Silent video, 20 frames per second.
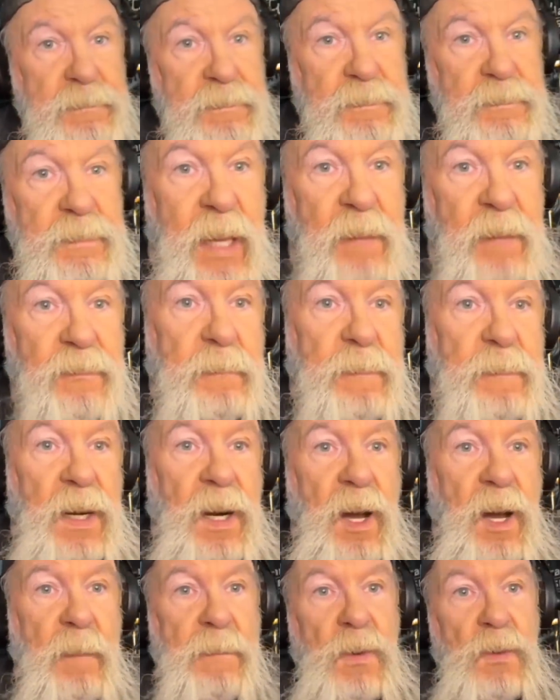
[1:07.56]
that would have been
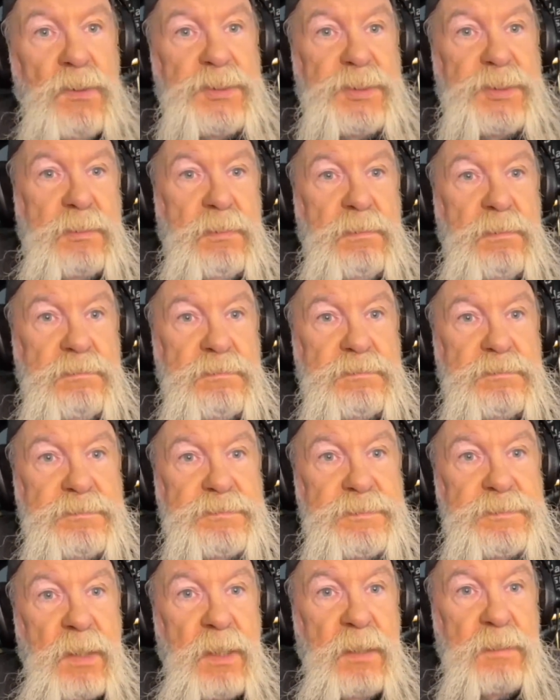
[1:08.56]
almost
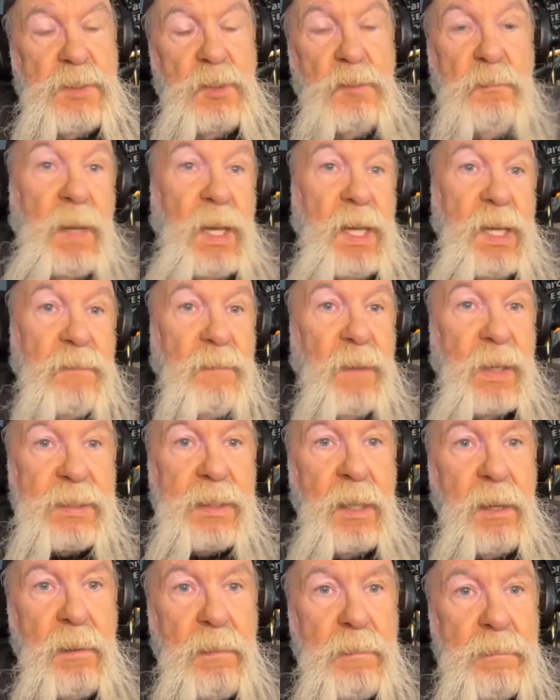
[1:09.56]
not 2 million right
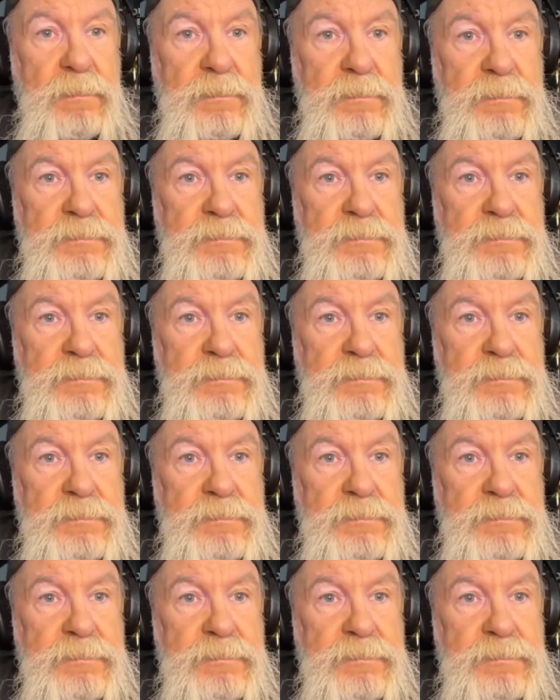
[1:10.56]
there.